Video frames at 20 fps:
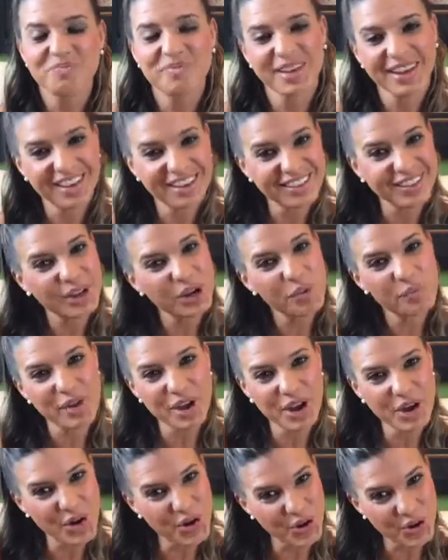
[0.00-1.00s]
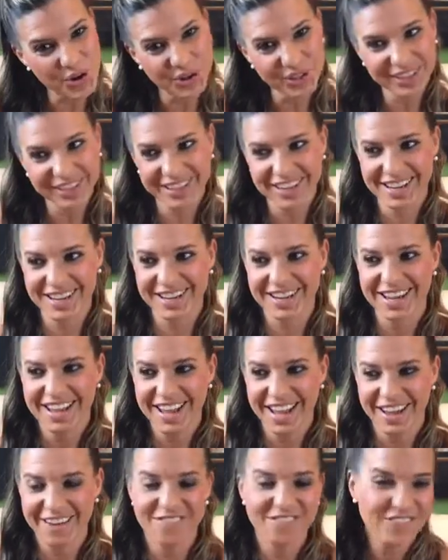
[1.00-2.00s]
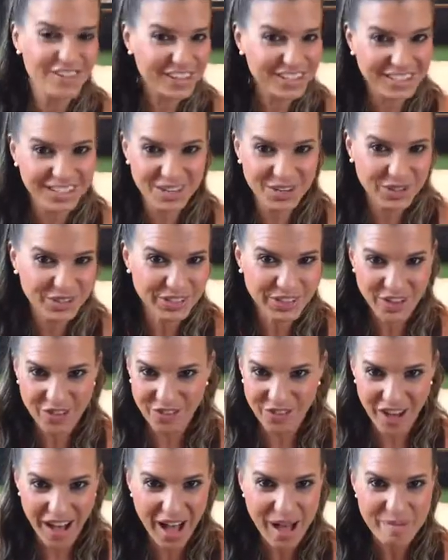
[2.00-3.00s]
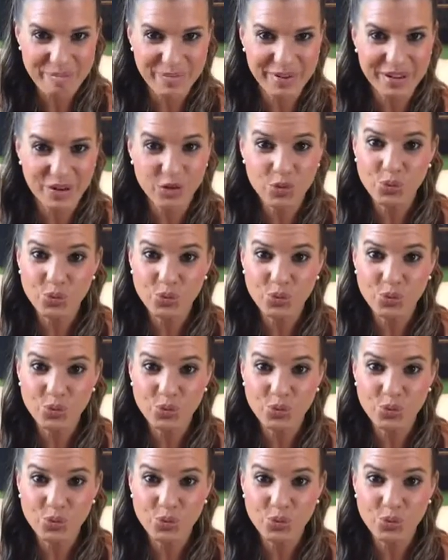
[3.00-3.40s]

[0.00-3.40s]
being a little bit girly and fixing yourself up